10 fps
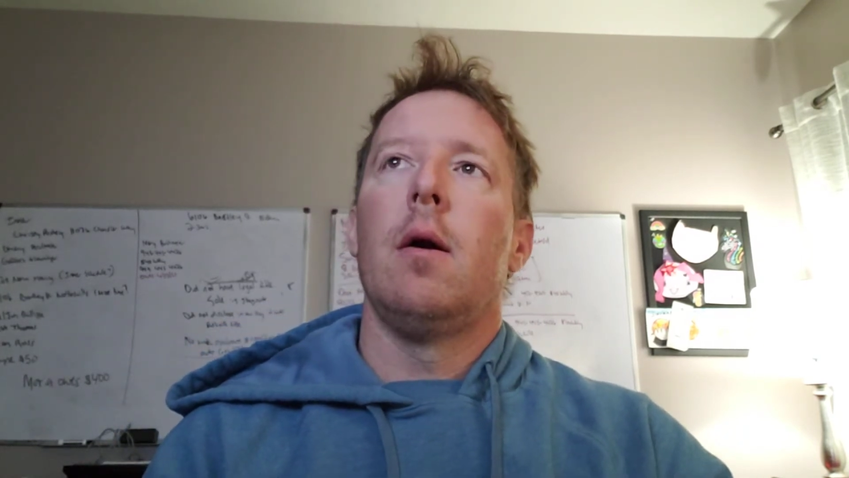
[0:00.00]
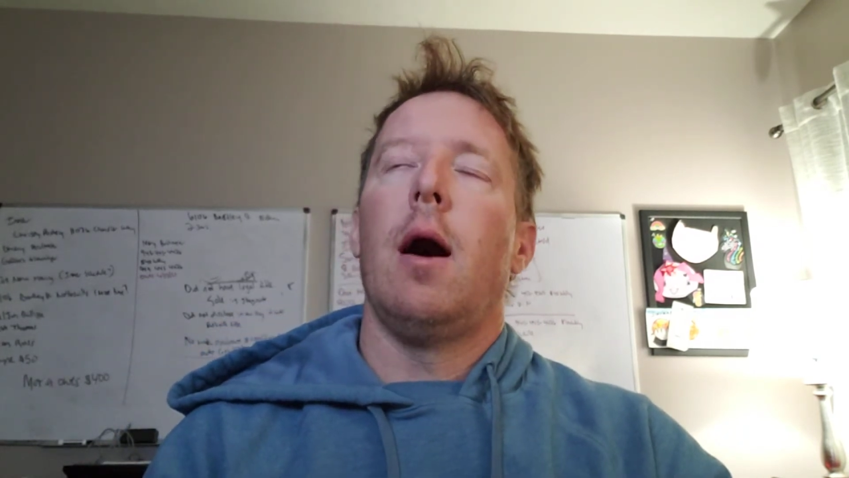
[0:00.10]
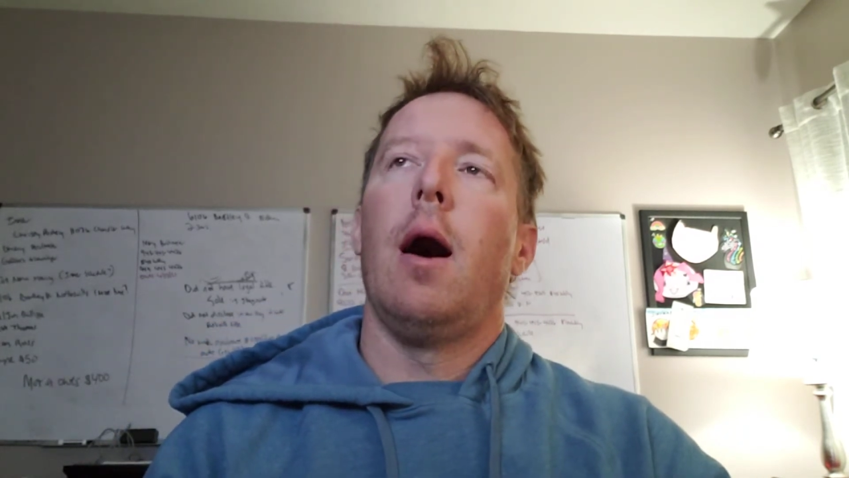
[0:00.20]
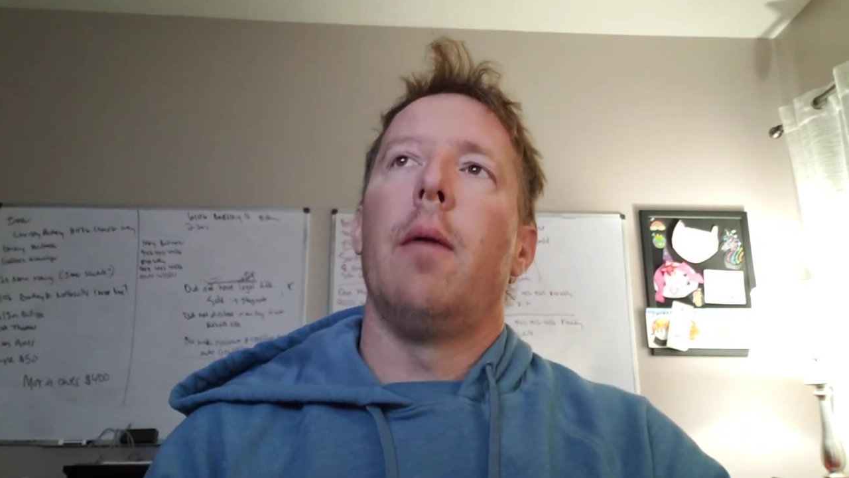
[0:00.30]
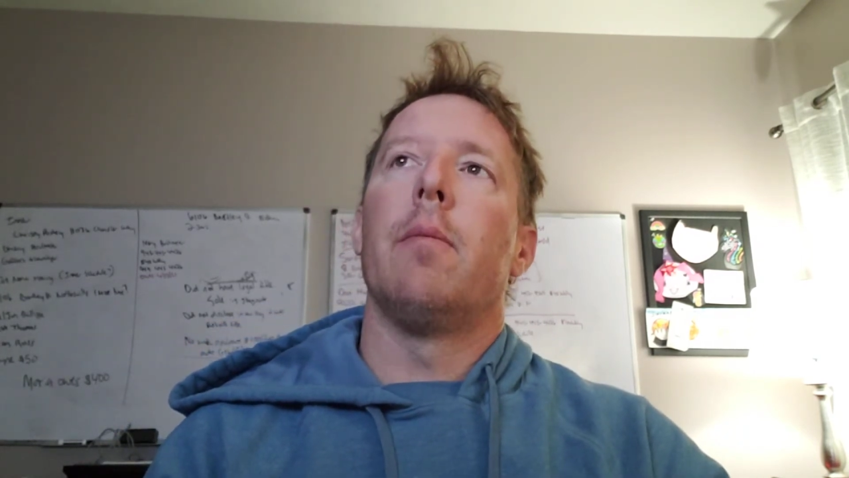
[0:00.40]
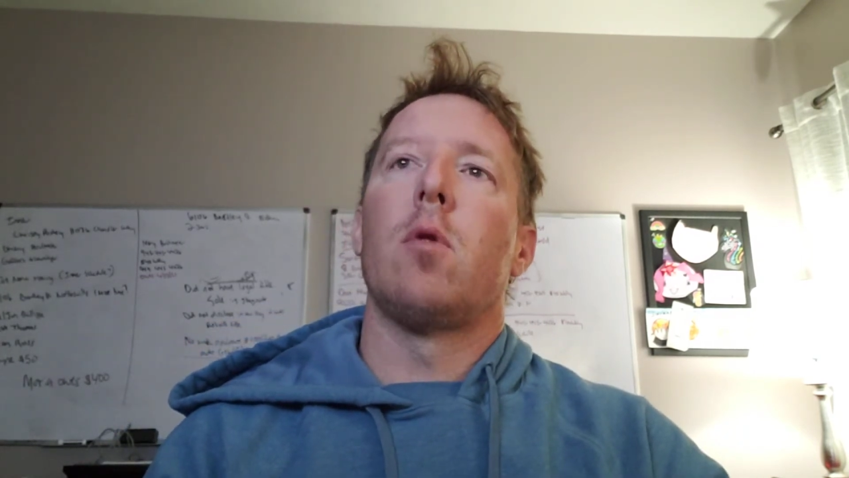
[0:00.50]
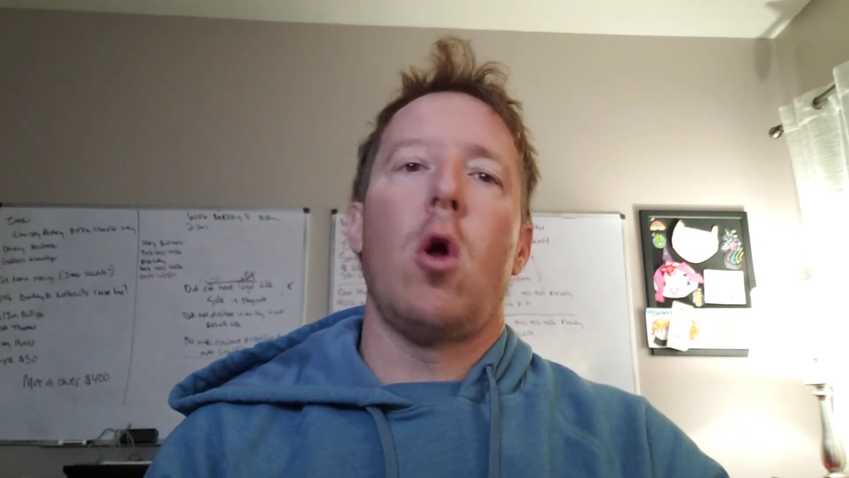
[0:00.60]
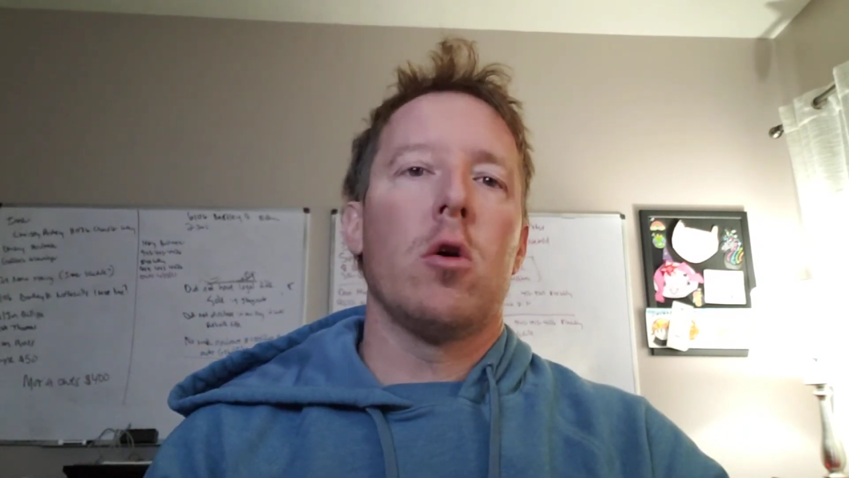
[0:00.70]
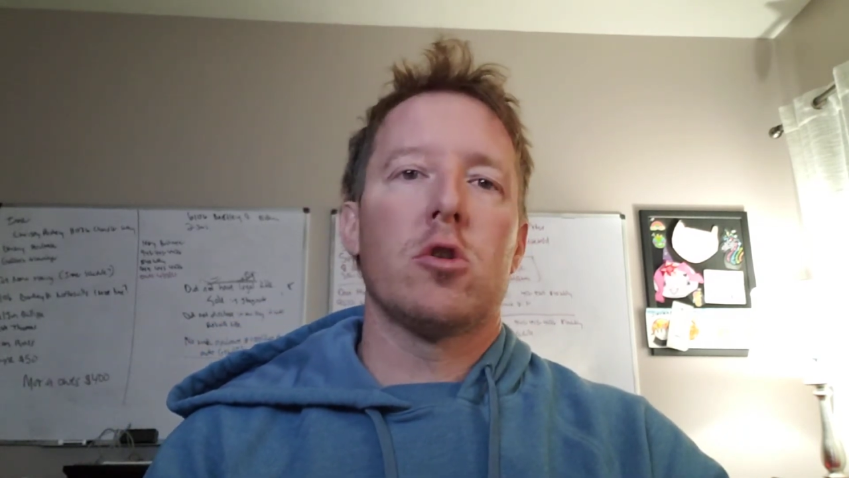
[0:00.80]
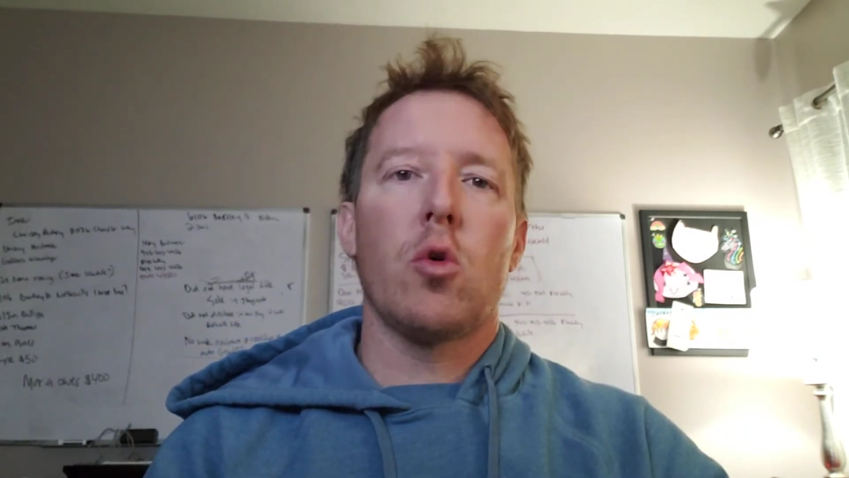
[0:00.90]

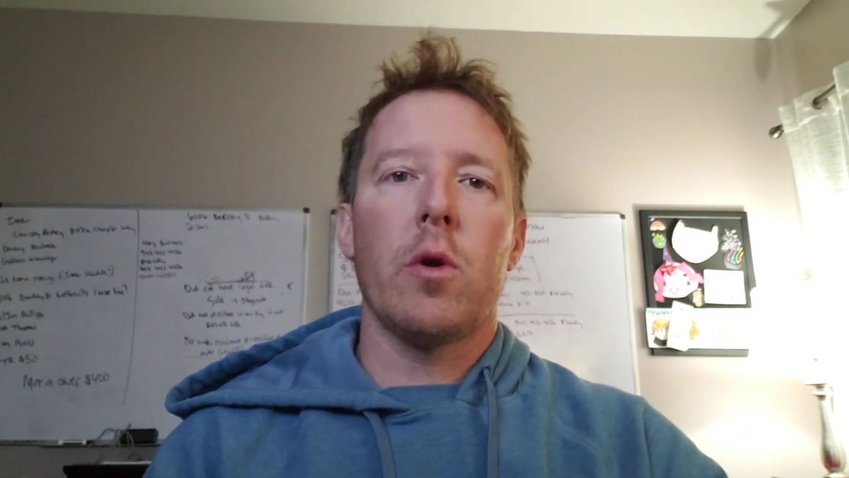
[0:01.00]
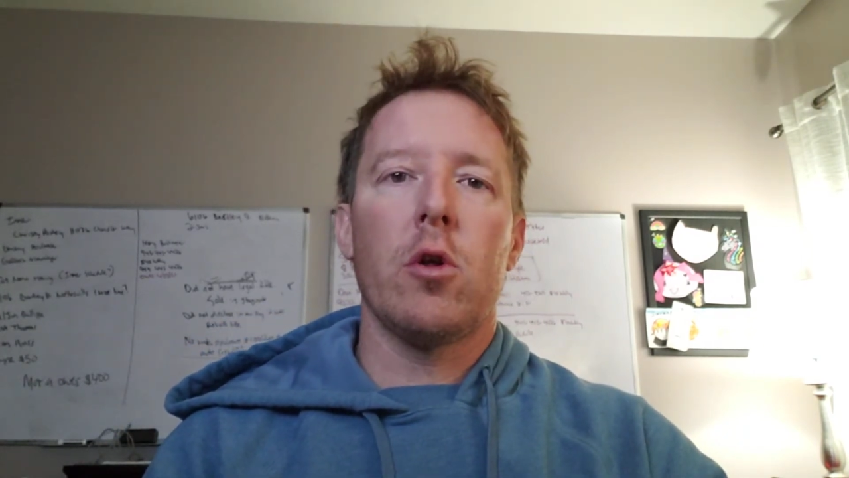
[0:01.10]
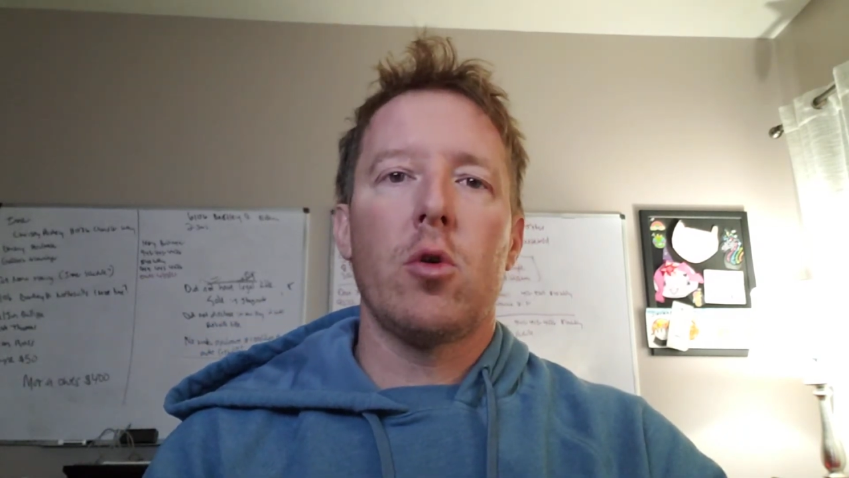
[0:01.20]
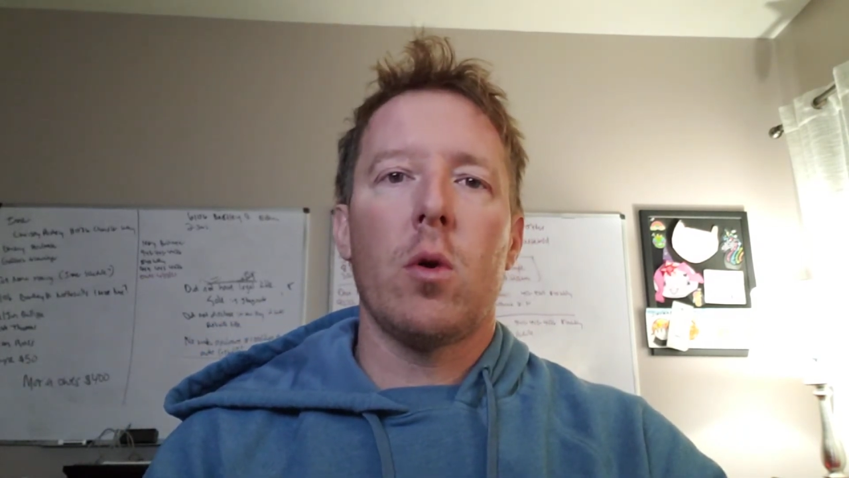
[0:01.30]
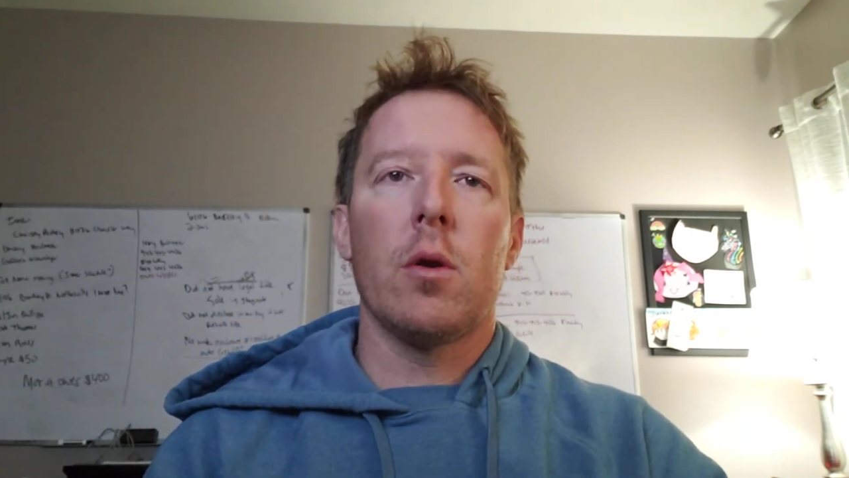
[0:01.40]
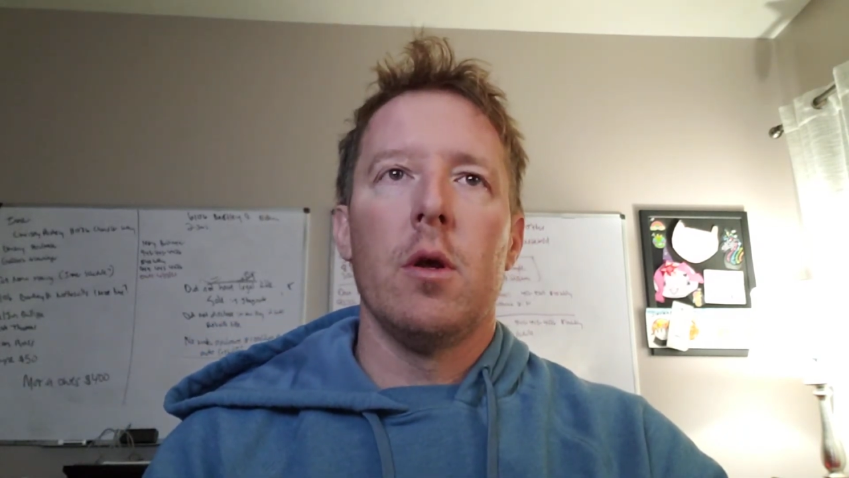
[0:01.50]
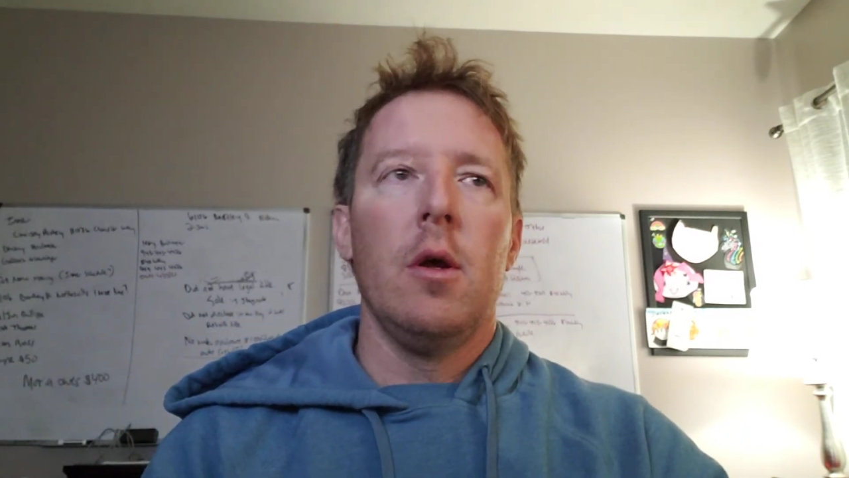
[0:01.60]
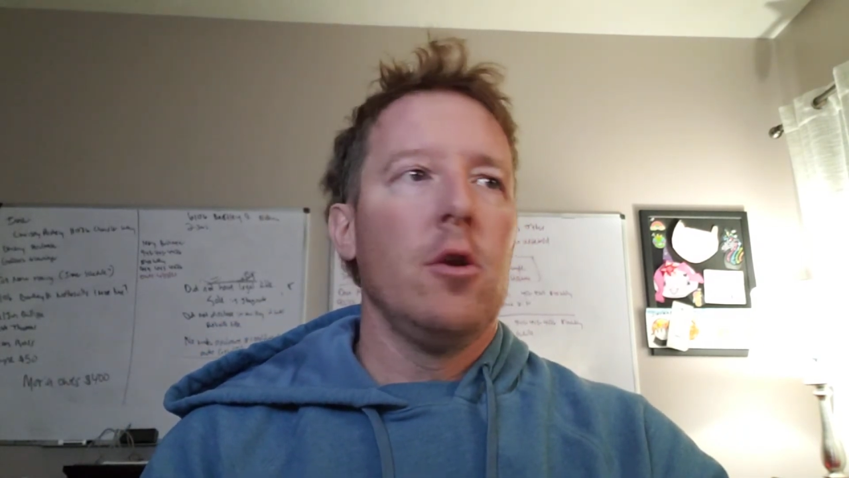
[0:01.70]
Long story short,